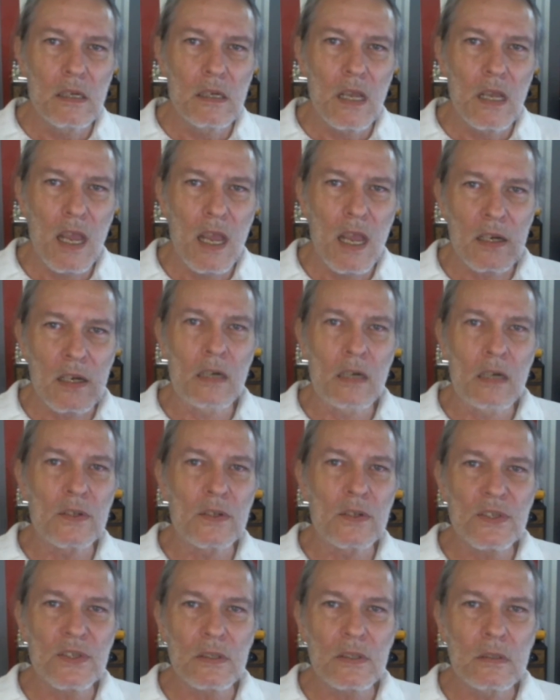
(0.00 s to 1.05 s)
and
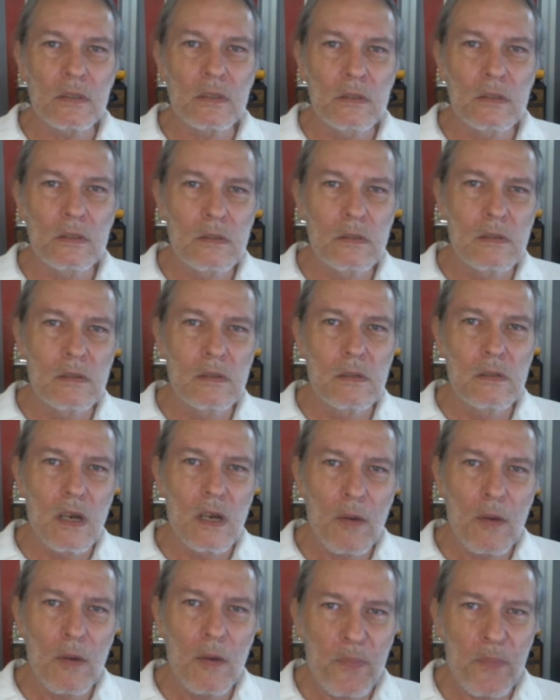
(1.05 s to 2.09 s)
also
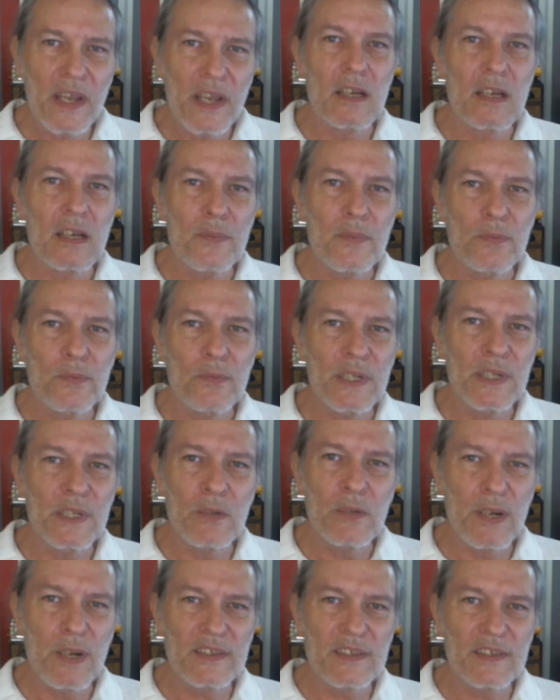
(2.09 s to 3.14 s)
a pickup
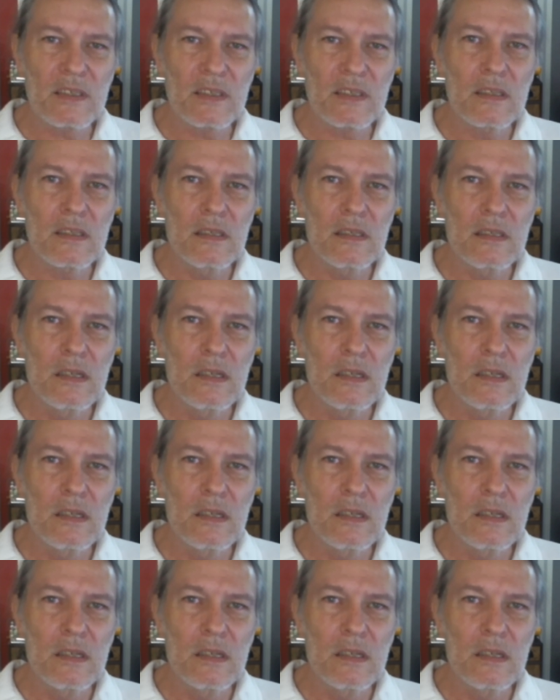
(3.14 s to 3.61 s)
request